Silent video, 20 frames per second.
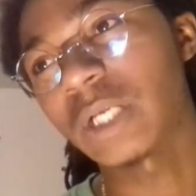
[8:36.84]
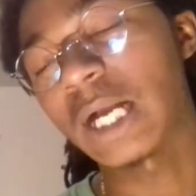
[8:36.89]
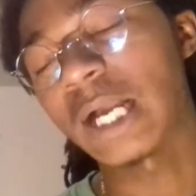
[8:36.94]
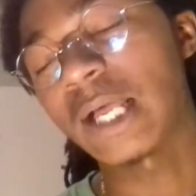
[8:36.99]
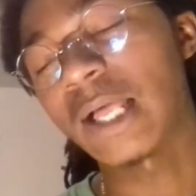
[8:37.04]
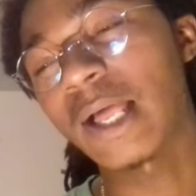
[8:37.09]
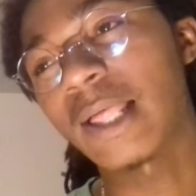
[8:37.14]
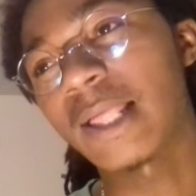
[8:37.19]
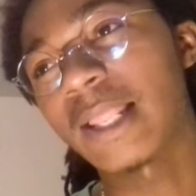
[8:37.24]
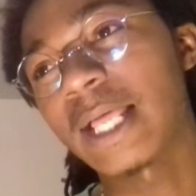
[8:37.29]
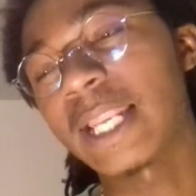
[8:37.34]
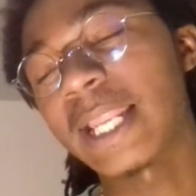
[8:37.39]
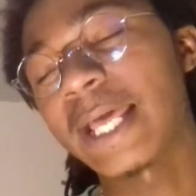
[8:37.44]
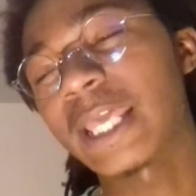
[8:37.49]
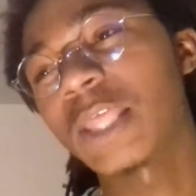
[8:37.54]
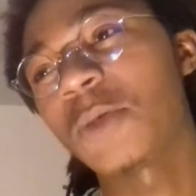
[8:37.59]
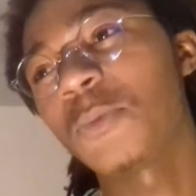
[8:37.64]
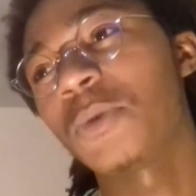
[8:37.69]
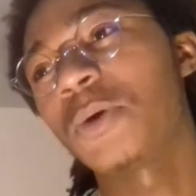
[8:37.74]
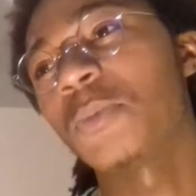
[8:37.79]
I
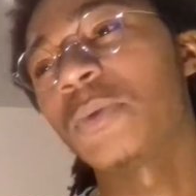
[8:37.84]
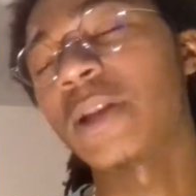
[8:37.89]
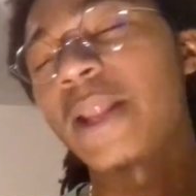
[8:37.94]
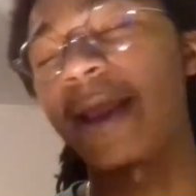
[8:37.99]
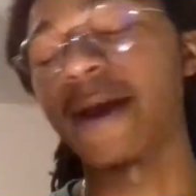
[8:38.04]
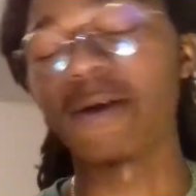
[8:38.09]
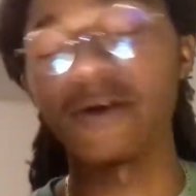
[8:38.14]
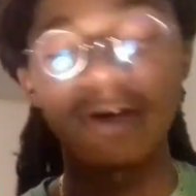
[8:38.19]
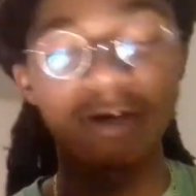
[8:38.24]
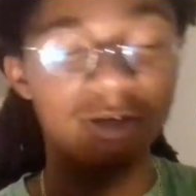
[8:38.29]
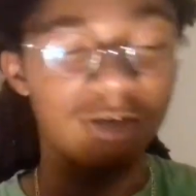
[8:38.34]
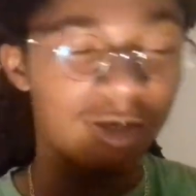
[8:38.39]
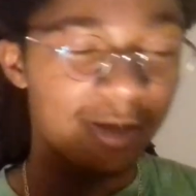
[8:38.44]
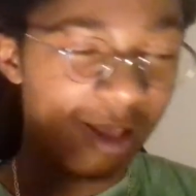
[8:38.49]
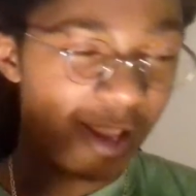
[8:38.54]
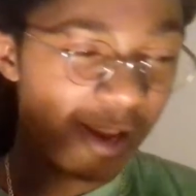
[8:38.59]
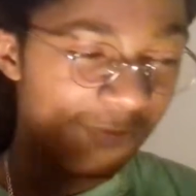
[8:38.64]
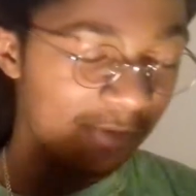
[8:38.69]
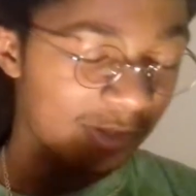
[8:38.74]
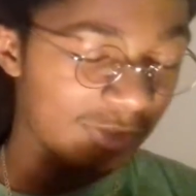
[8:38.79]
like it when
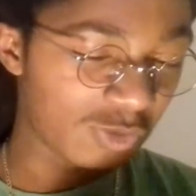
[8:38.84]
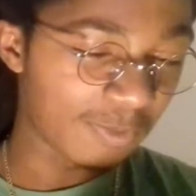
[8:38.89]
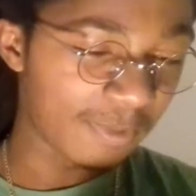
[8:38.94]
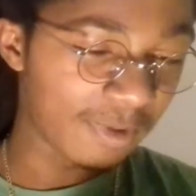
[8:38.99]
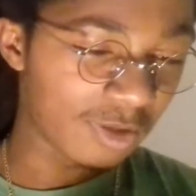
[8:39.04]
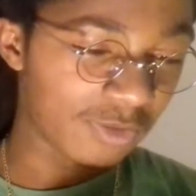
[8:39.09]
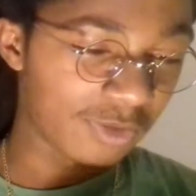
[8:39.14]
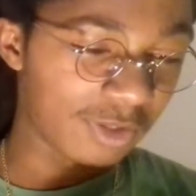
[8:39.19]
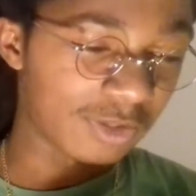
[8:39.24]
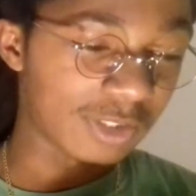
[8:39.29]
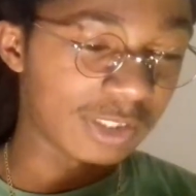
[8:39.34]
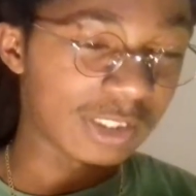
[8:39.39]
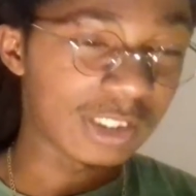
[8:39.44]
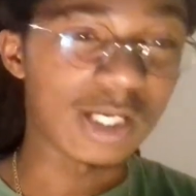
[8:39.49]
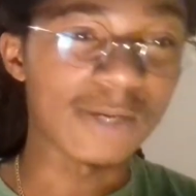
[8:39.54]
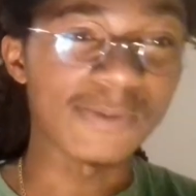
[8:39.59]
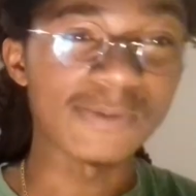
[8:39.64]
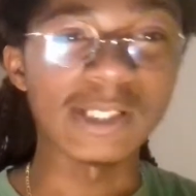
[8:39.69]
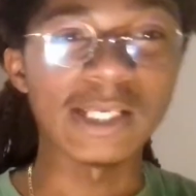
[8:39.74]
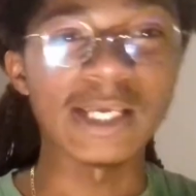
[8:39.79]
all every superhero, you know, just
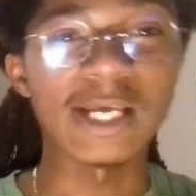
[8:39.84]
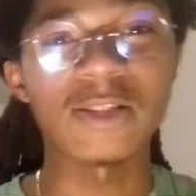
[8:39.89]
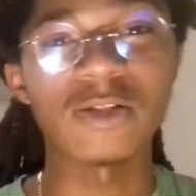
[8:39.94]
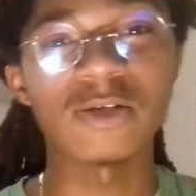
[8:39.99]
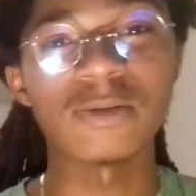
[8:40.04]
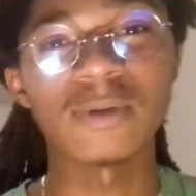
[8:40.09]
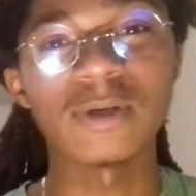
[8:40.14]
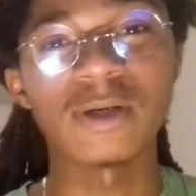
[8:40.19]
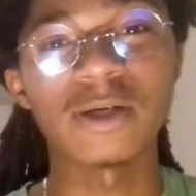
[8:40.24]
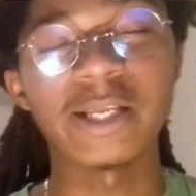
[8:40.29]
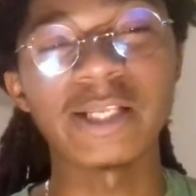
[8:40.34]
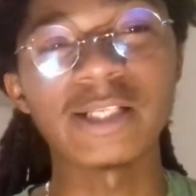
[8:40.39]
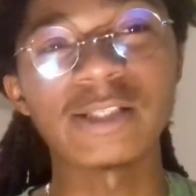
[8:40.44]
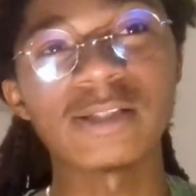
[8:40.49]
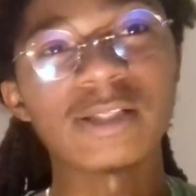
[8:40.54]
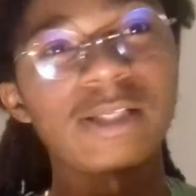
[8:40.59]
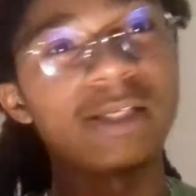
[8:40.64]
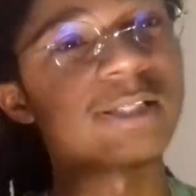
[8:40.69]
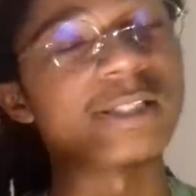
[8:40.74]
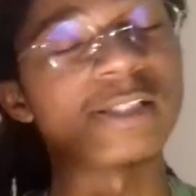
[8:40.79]
comes together, bruh.
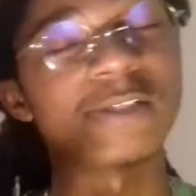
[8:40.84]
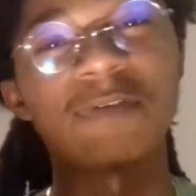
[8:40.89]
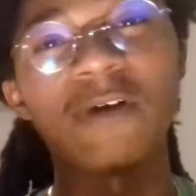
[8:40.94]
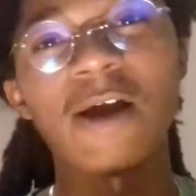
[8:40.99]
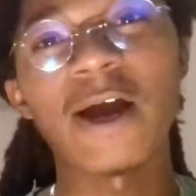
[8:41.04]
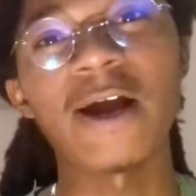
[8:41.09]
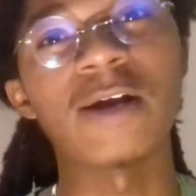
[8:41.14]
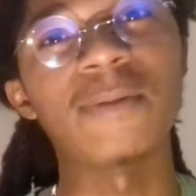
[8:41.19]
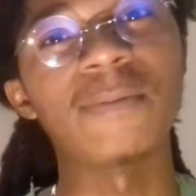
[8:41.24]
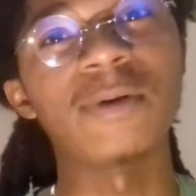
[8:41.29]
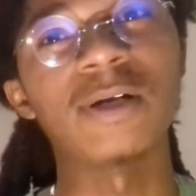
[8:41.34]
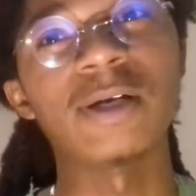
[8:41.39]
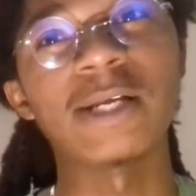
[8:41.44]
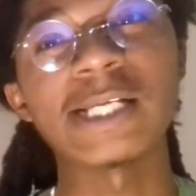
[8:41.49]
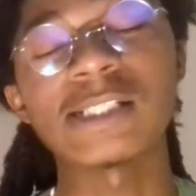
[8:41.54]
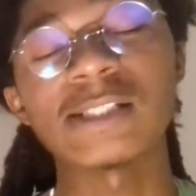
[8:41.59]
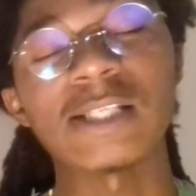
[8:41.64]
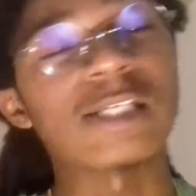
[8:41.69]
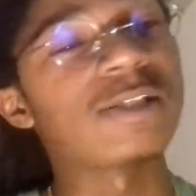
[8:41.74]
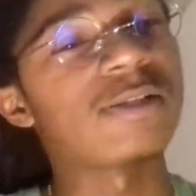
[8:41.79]
It's fire, bruh.
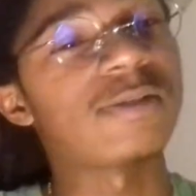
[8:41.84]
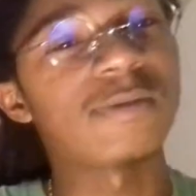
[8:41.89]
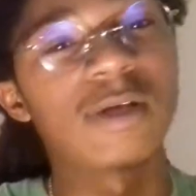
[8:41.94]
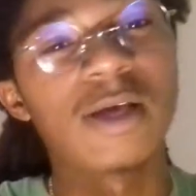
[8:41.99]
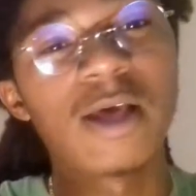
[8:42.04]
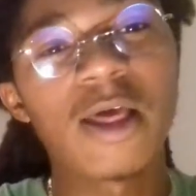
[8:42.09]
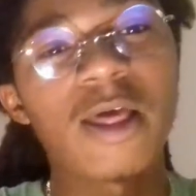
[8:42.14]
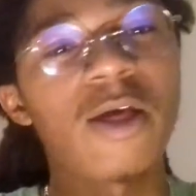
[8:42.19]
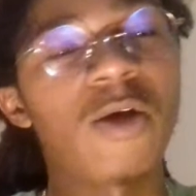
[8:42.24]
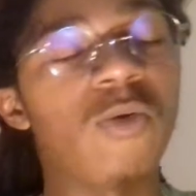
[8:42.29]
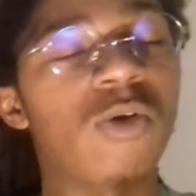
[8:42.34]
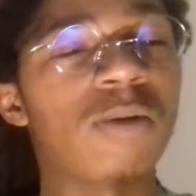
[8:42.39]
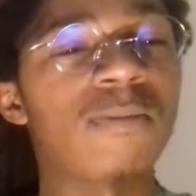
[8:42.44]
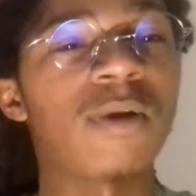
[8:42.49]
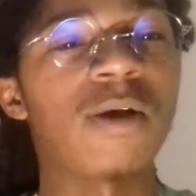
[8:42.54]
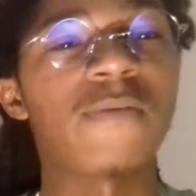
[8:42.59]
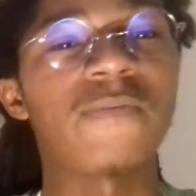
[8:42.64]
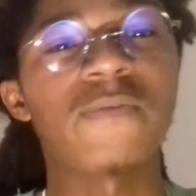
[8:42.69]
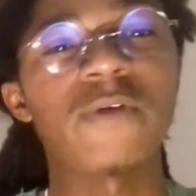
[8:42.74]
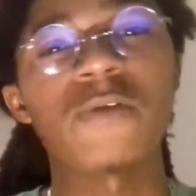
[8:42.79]
That's one of
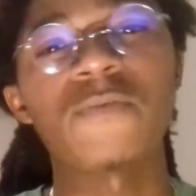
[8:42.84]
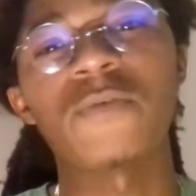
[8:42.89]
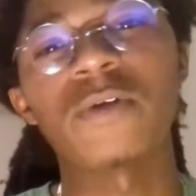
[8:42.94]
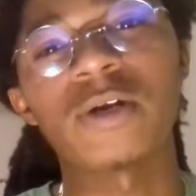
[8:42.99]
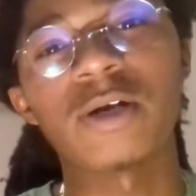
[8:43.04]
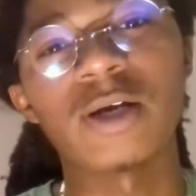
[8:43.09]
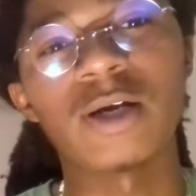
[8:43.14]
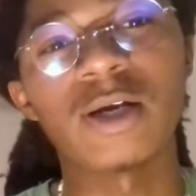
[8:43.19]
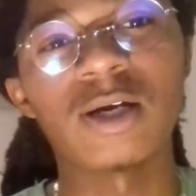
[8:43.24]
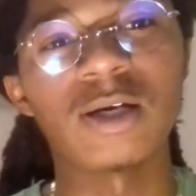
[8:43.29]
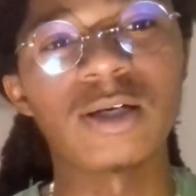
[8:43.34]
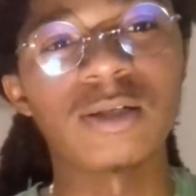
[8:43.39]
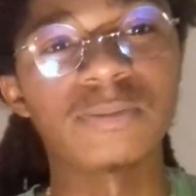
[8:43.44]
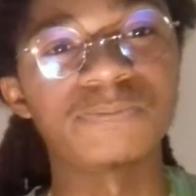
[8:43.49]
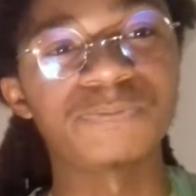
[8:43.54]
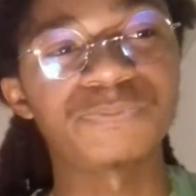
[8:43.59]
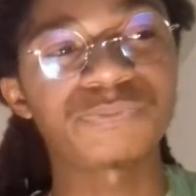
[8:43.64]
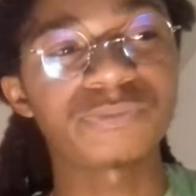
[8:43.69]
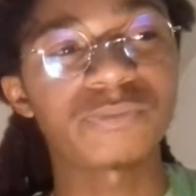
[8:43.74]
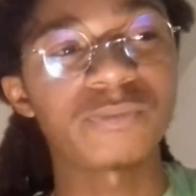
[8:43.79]
my favorite
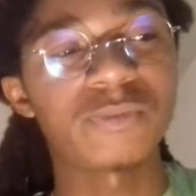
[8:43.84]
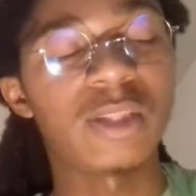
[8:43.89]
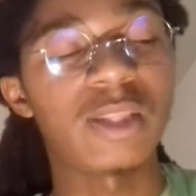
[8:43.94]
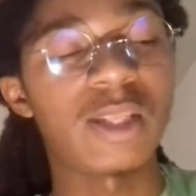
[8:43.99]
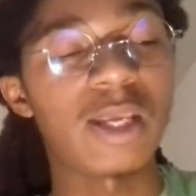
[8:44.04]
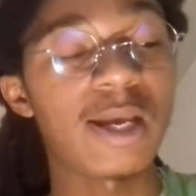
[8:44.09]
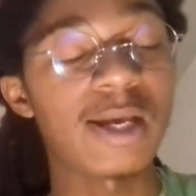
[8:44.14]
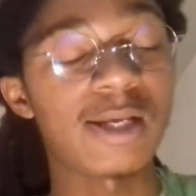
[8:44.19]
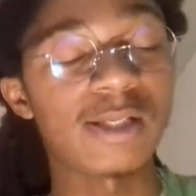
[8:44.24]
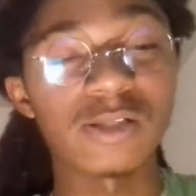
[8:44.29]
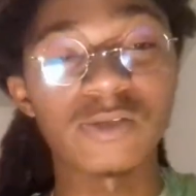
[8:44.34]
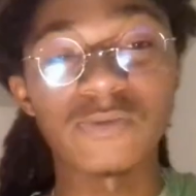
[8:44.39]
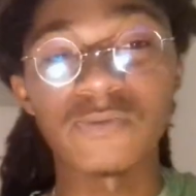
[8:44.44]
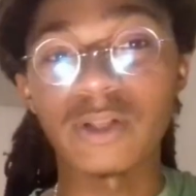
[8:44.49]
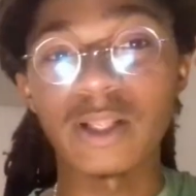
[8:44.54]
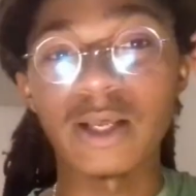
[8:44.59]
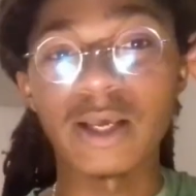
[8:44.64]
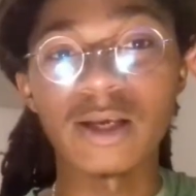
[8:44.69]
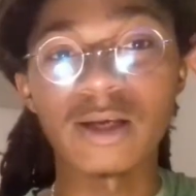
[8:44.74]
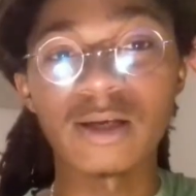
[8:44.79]
things
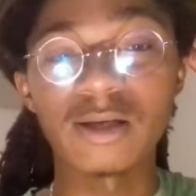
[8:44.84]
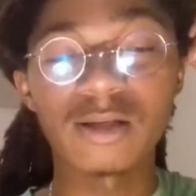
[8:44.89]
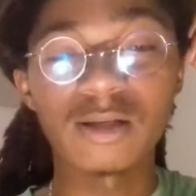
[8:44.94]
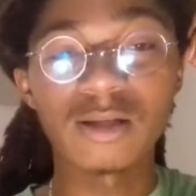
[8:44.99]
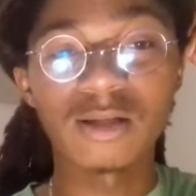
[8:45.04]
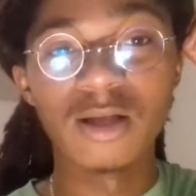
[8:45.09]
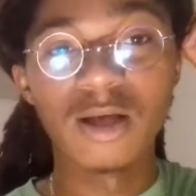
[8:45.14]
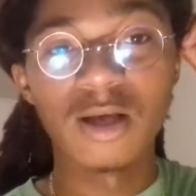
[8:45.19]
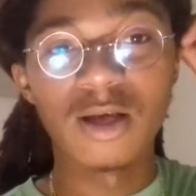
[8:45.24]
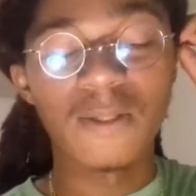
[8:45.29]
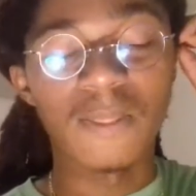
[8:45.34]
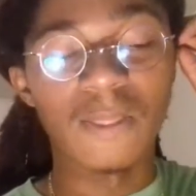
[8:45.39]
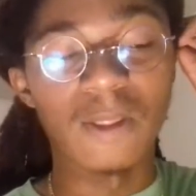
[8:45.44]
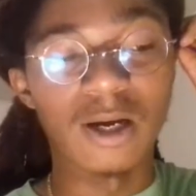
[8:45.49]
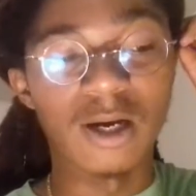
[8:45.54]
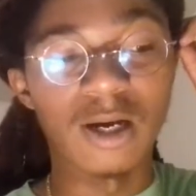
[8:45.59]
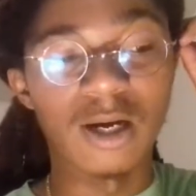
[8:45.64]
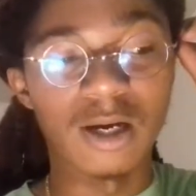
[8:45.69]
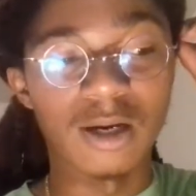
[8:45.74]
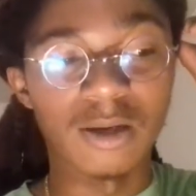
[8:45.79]
of like
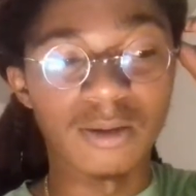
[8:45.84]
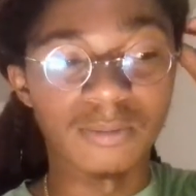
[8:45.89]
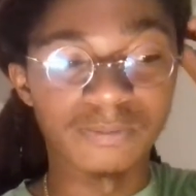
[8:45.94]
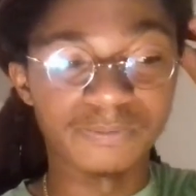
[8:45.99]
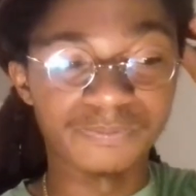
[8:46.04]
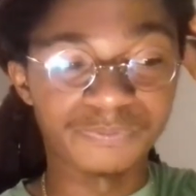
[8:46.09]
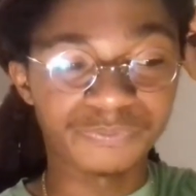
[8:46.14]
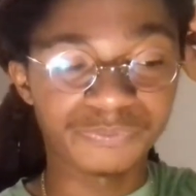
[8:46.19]
a